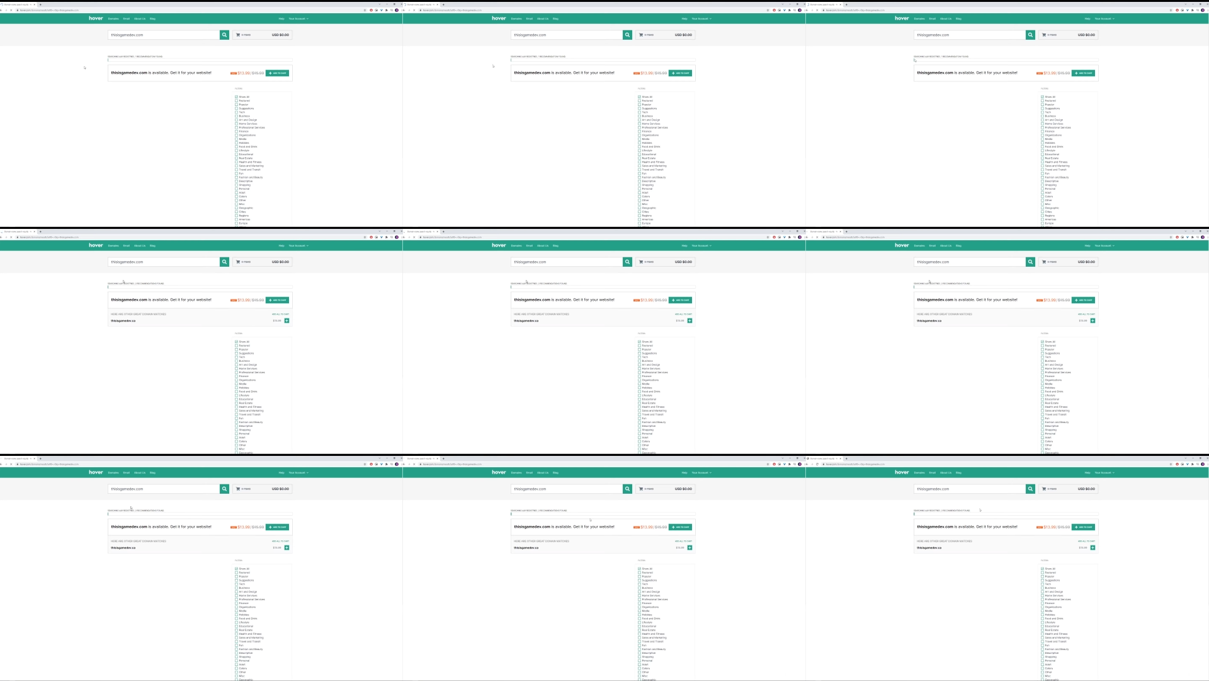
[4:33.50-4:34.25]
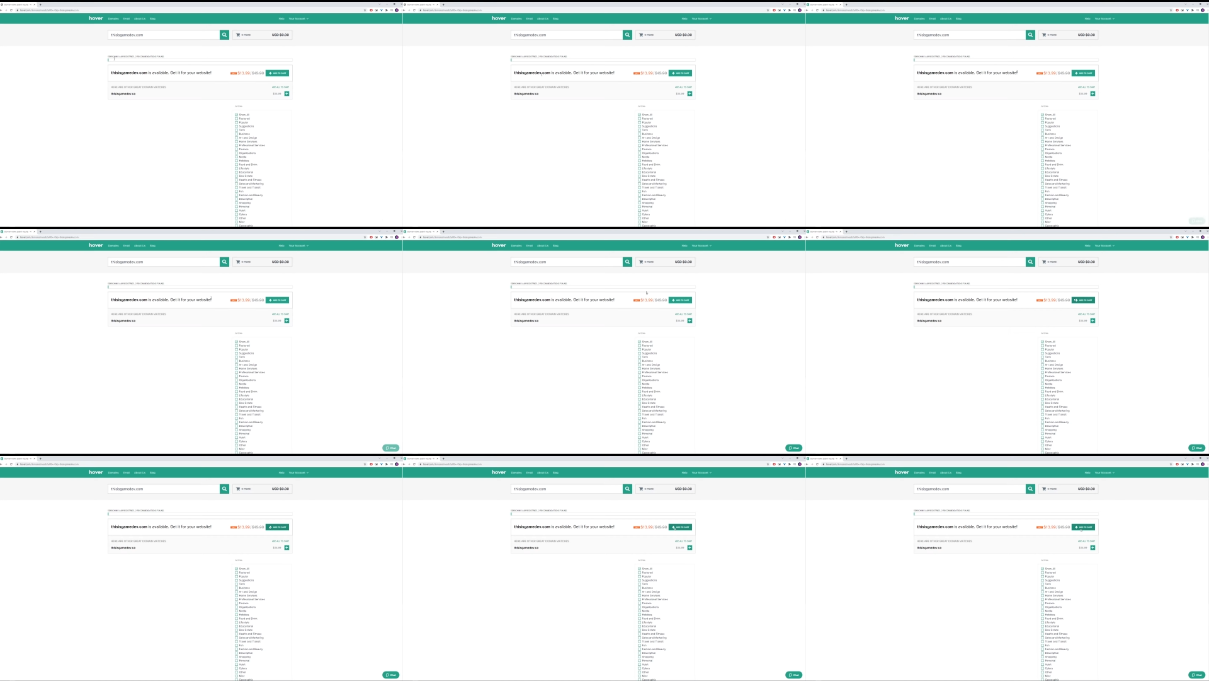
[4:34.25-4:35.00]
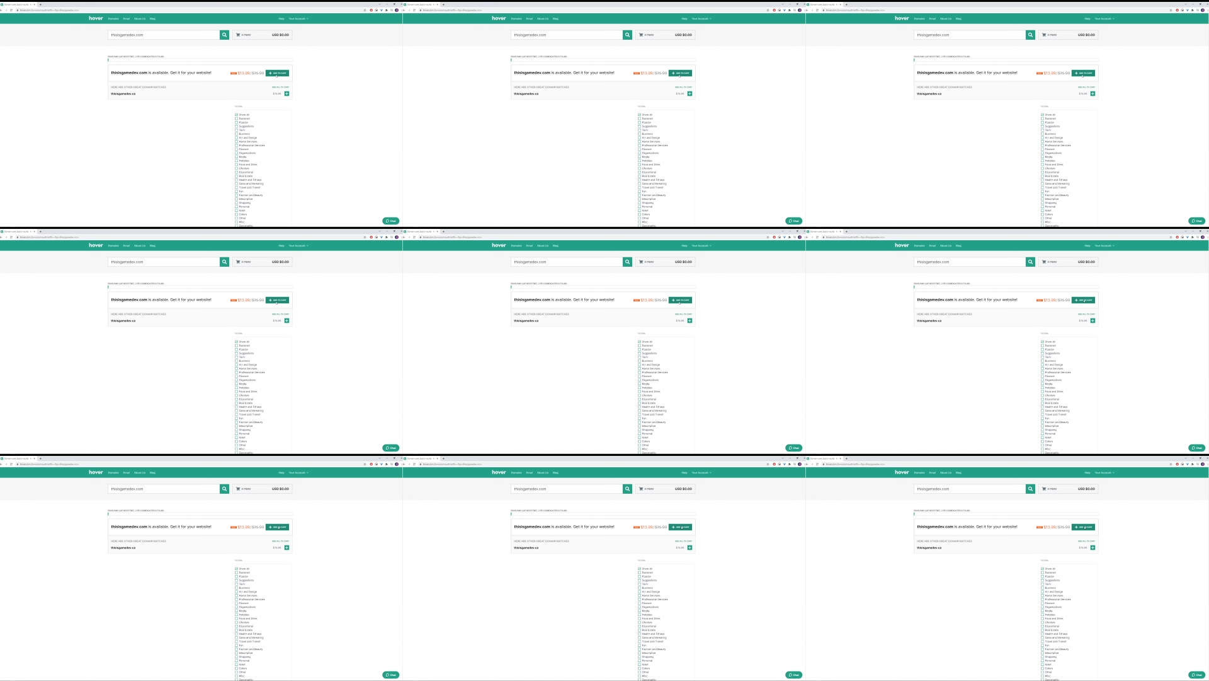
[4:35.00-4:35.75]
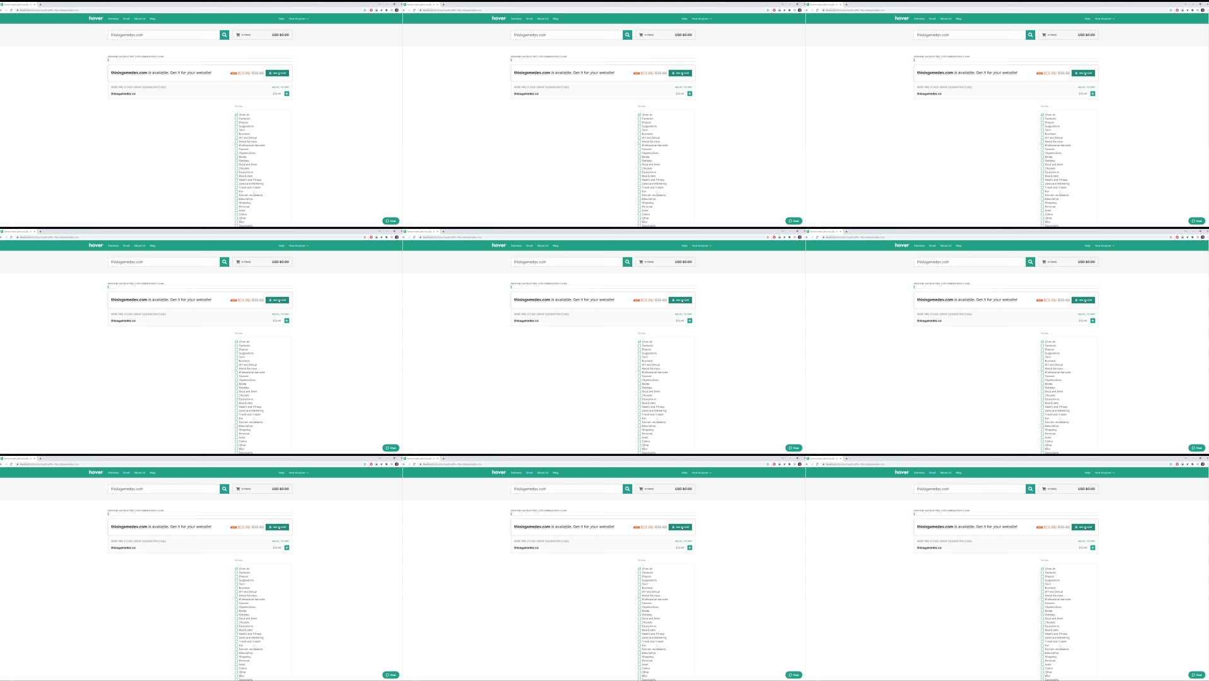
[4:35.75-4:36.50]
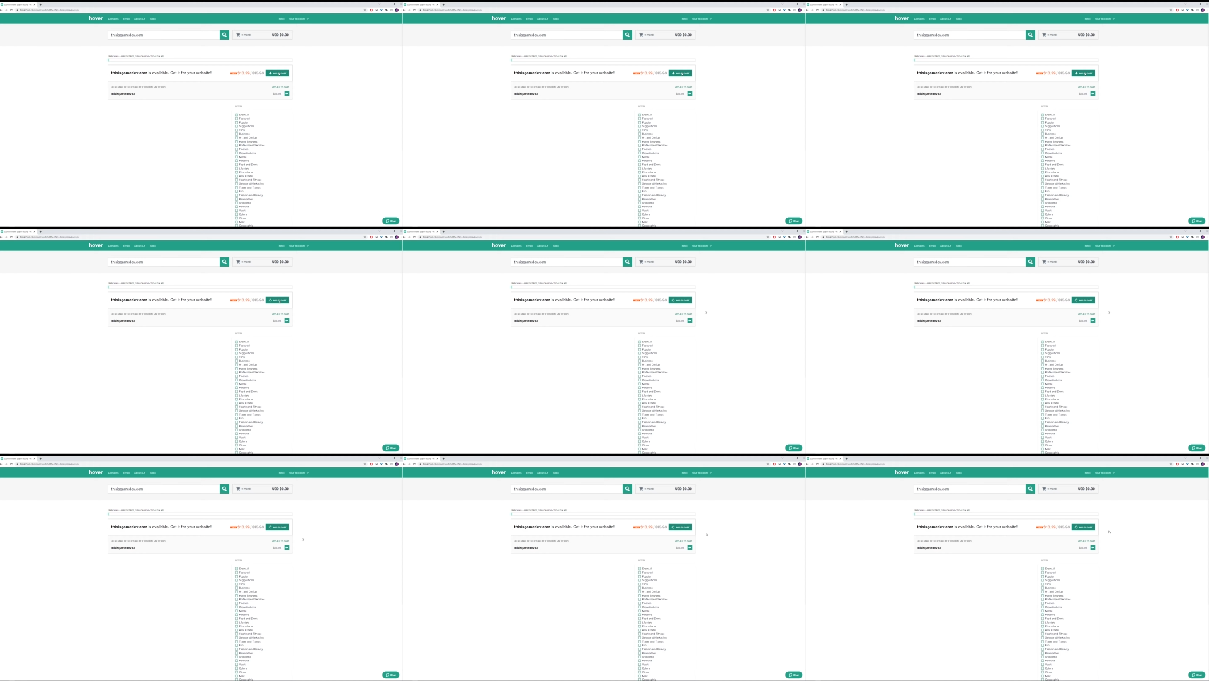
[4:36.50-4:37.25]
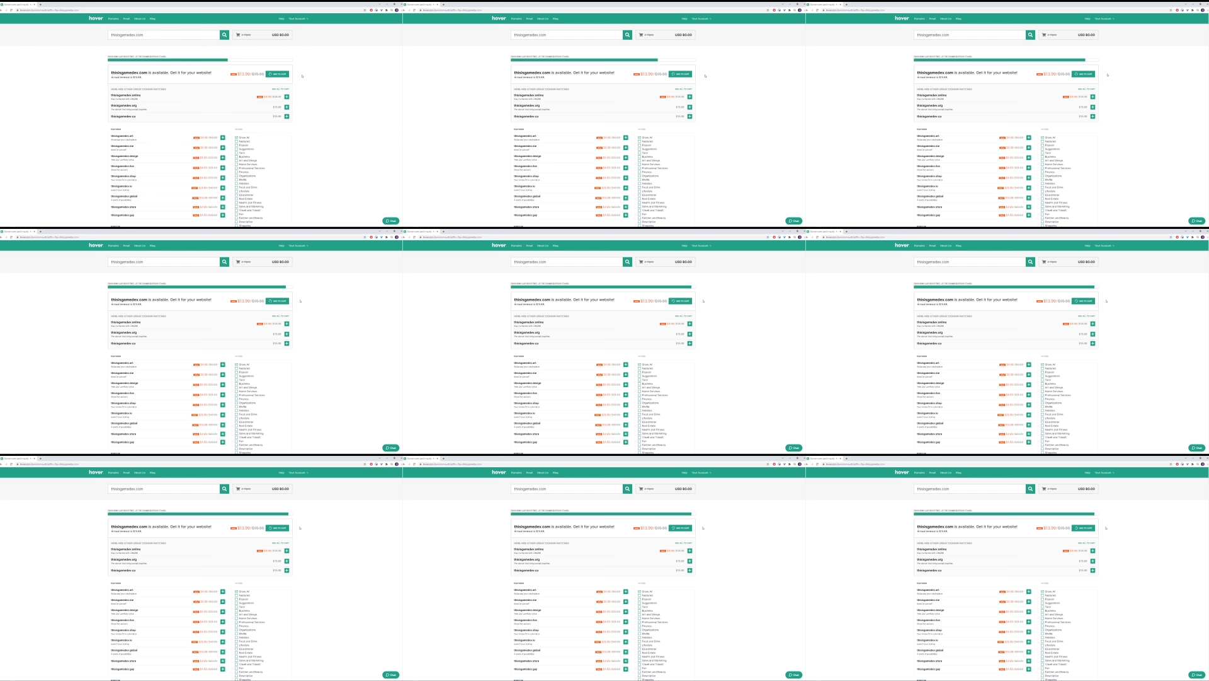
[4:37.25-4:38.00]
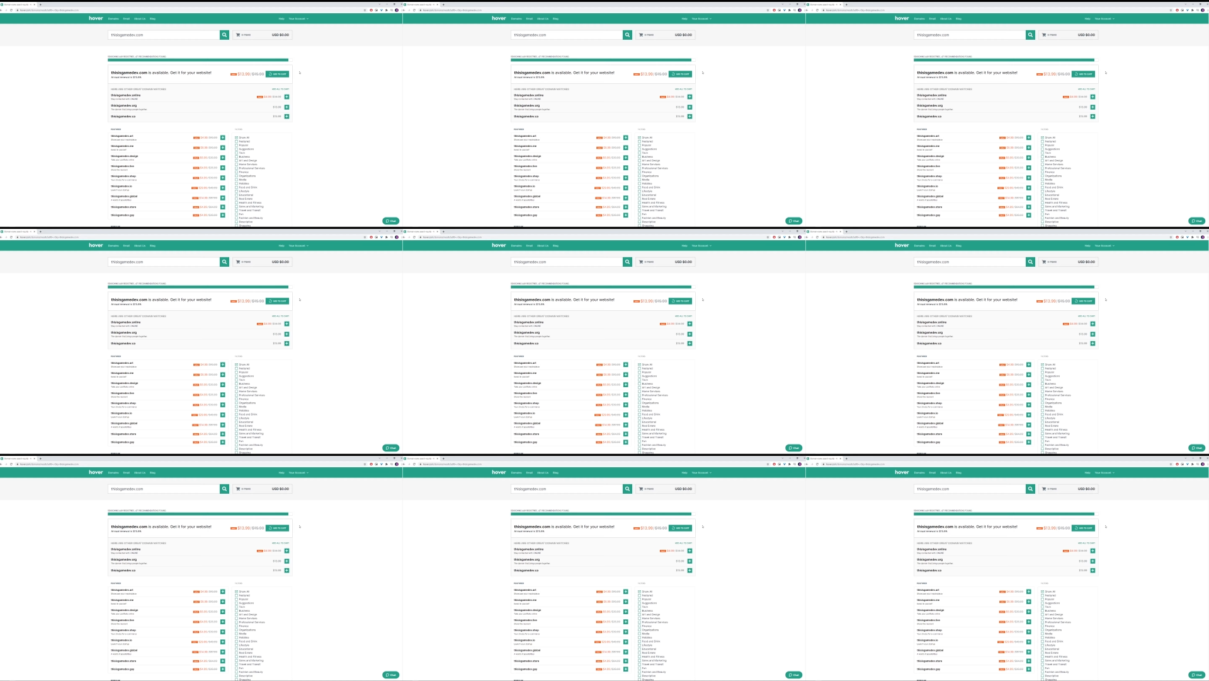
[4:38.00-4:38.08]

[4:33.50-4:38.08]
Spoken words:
(no speaker visible)